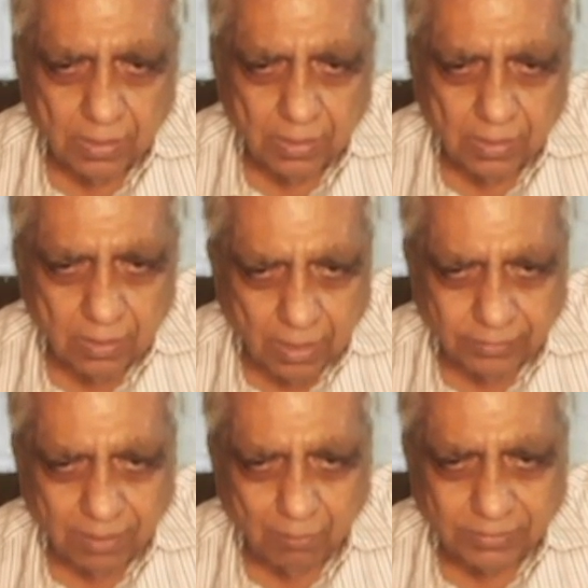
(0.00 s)
other
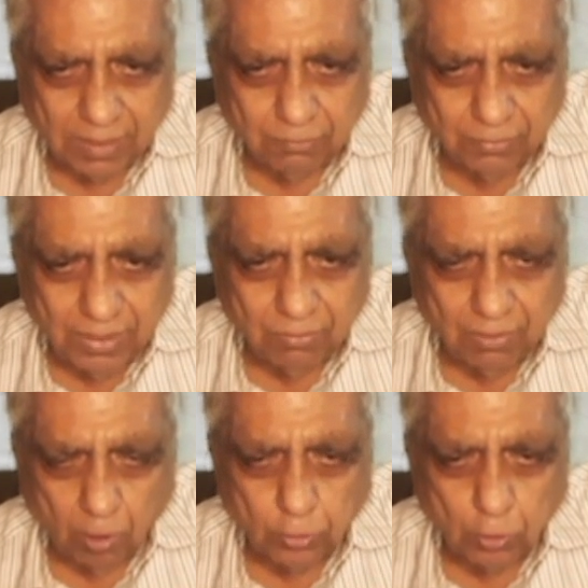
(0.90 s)
method where we will
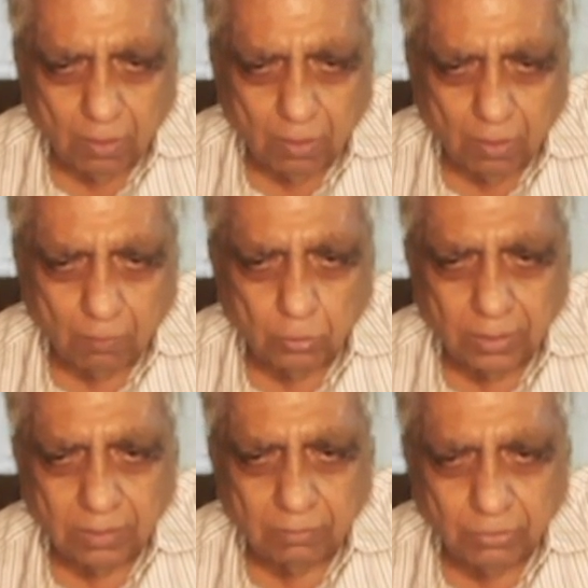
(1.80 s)
also come to know that in
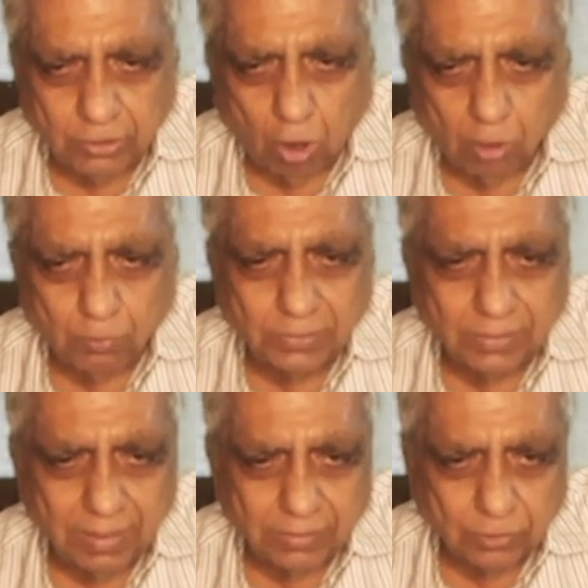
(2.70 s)
which orbits the
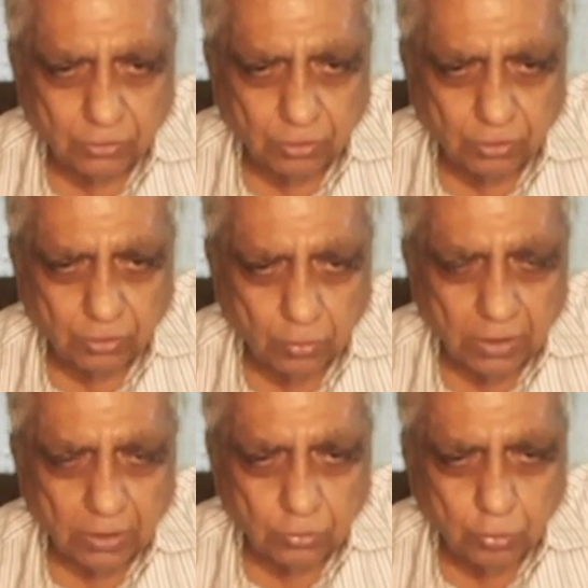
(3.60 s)
electrons are going.
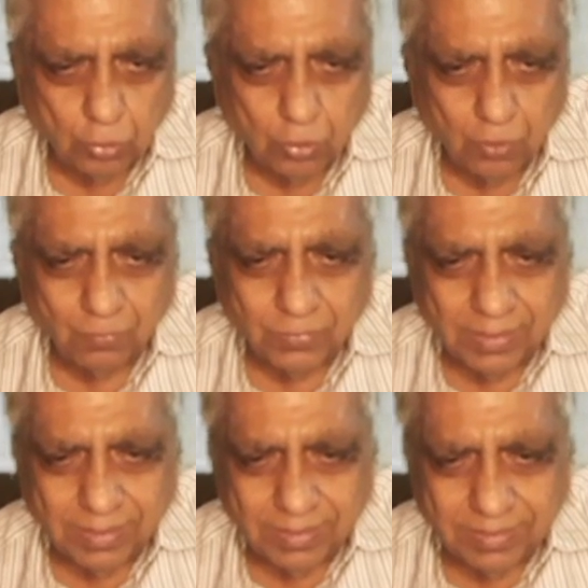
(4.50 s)
So
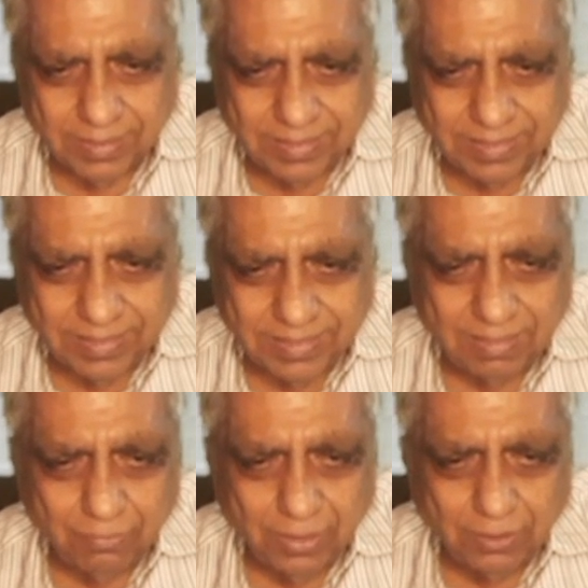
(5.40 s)
the easier
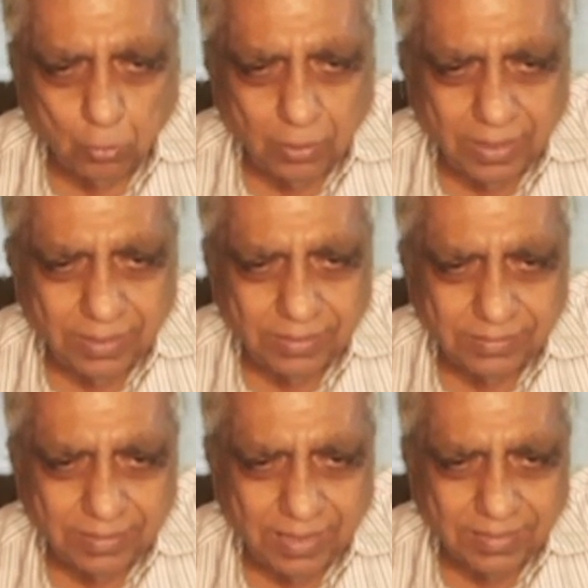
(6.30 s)
way to learn is
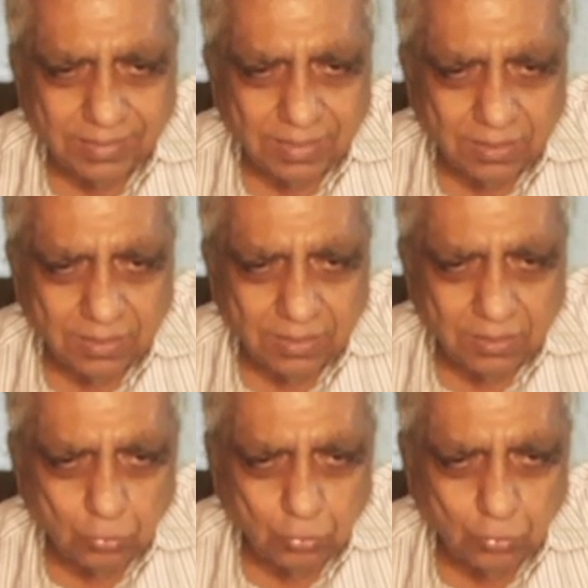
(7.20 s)
that you
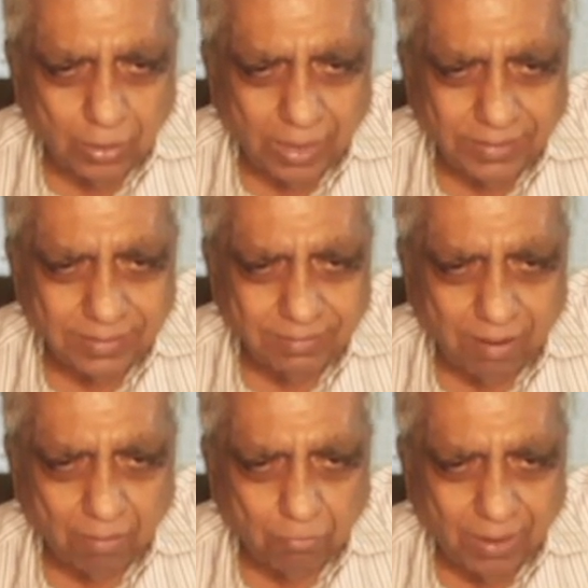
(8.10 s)
write in rough
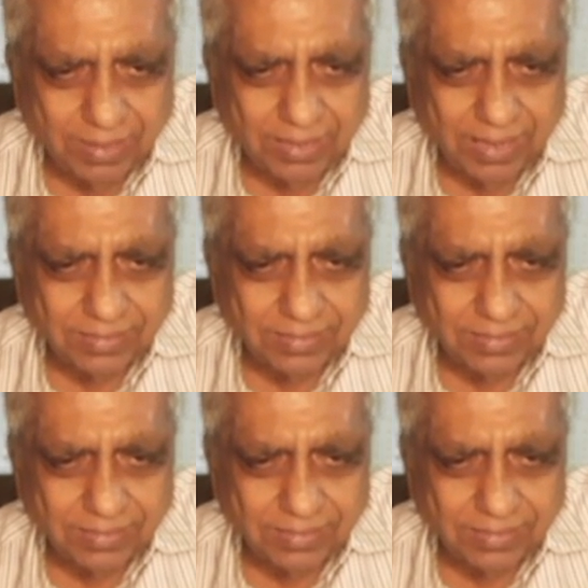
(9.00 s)
1s,